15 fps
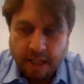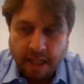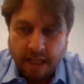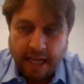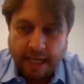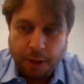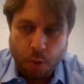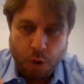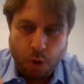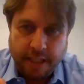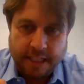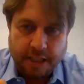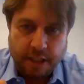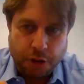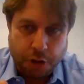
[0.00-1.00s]
and you're looking
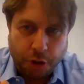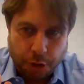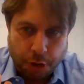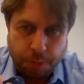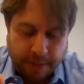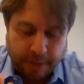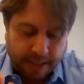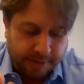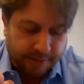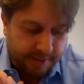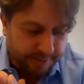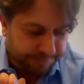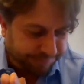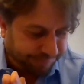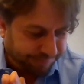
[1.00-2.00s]
at the June period,
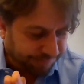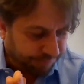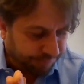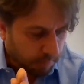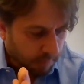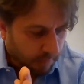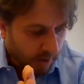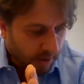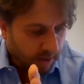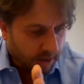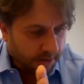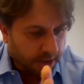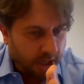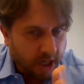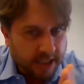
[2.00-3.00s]

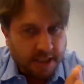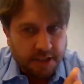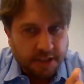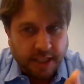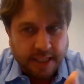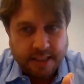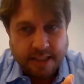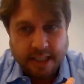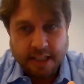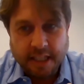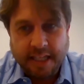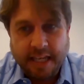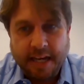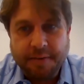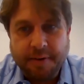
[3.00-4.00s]
that I suggest that the
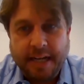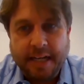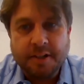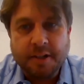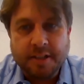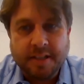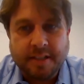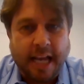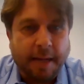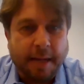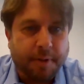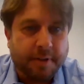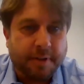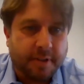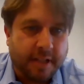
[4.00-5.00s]
year-end
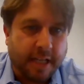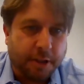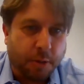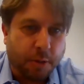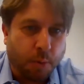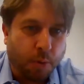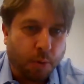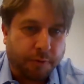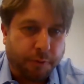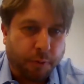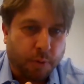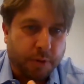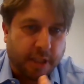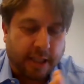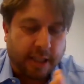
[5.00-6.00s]
statement that you'll look
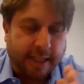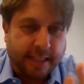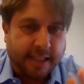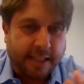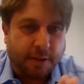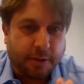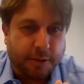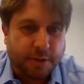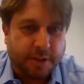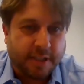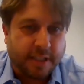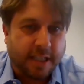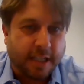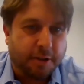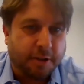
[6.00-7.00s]
forward to collecting on your
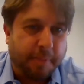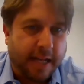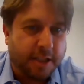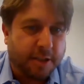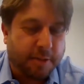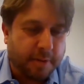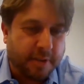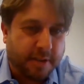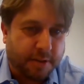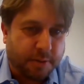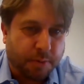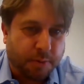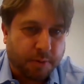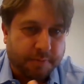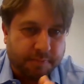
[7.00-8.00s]
600 managements
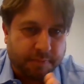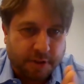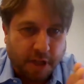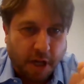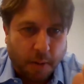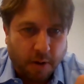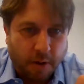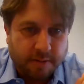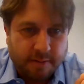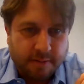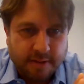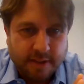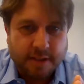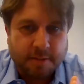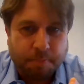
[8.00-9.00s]
or so on
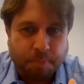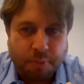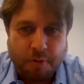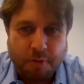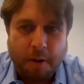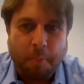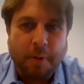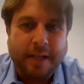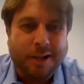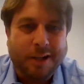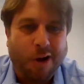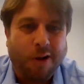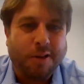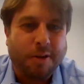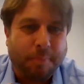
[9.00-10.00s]
is probably
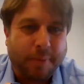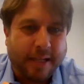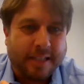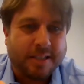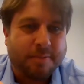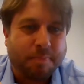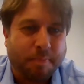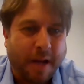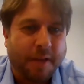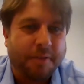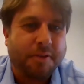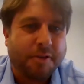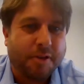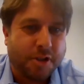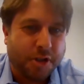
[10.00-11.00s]
not the best month
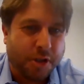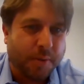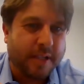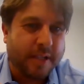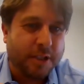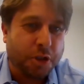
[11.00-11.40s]
to do it in